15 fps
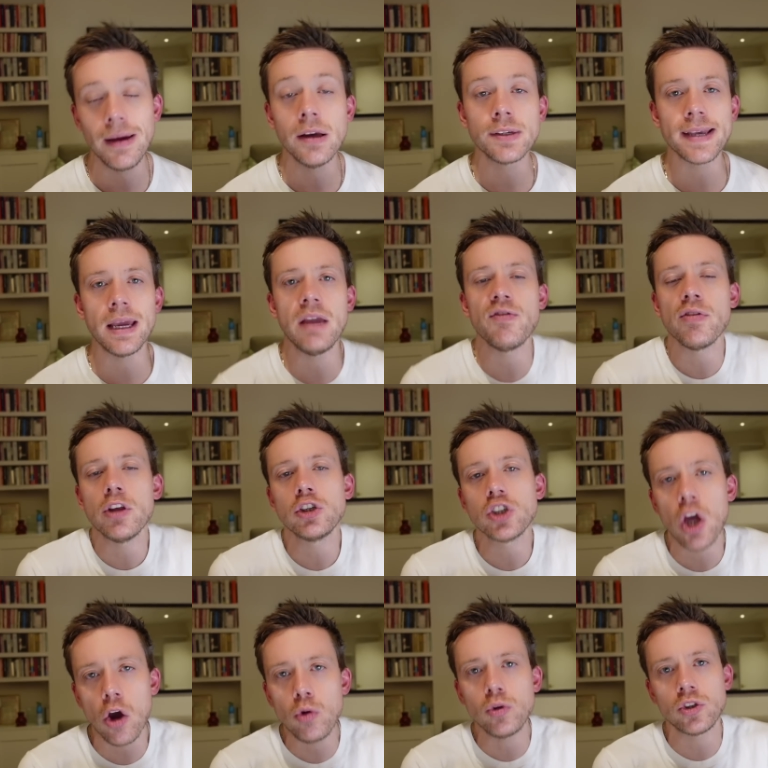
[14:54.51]
So even the
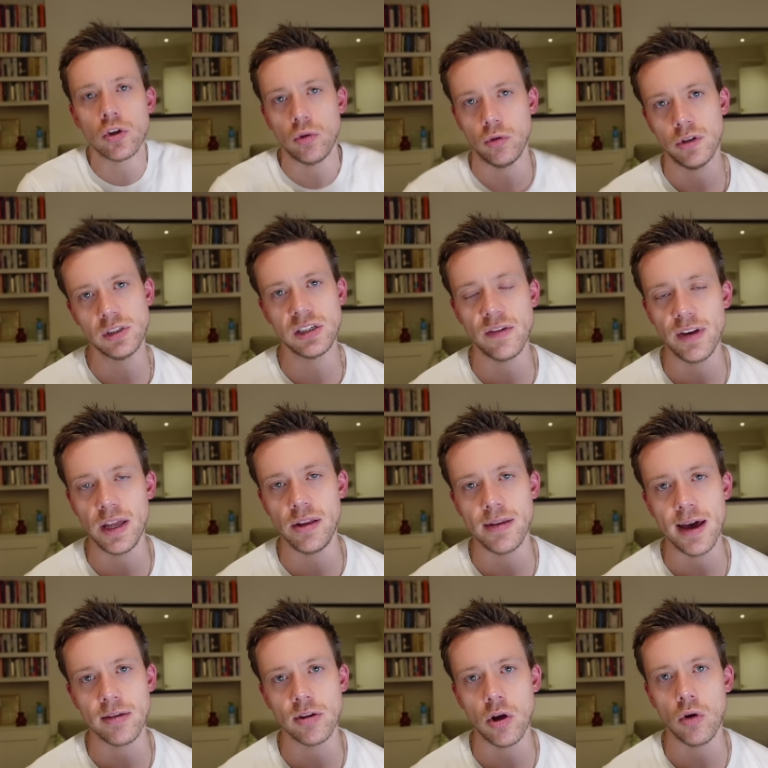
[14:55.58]
total civilian
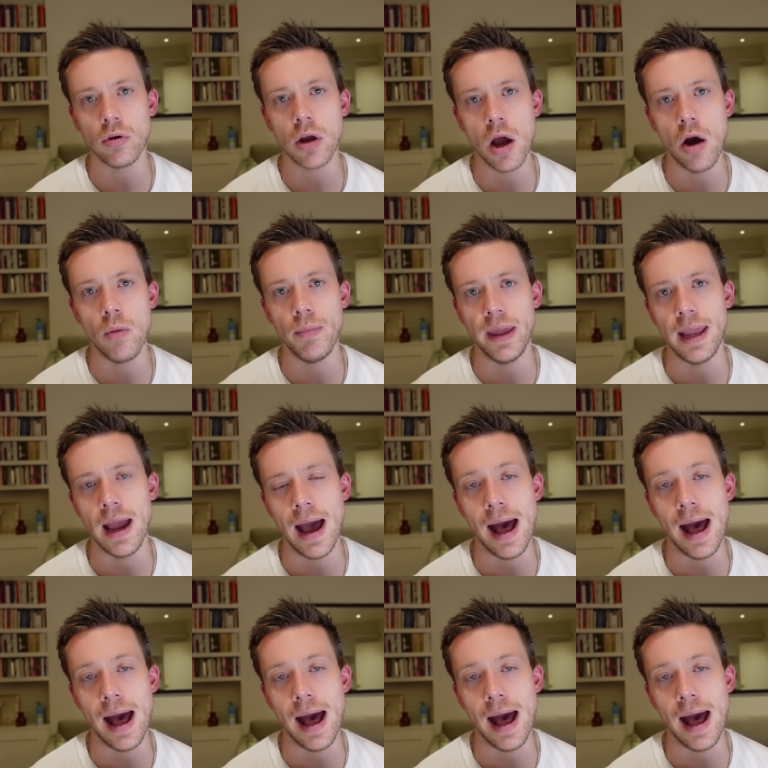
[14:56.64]
death toll can't be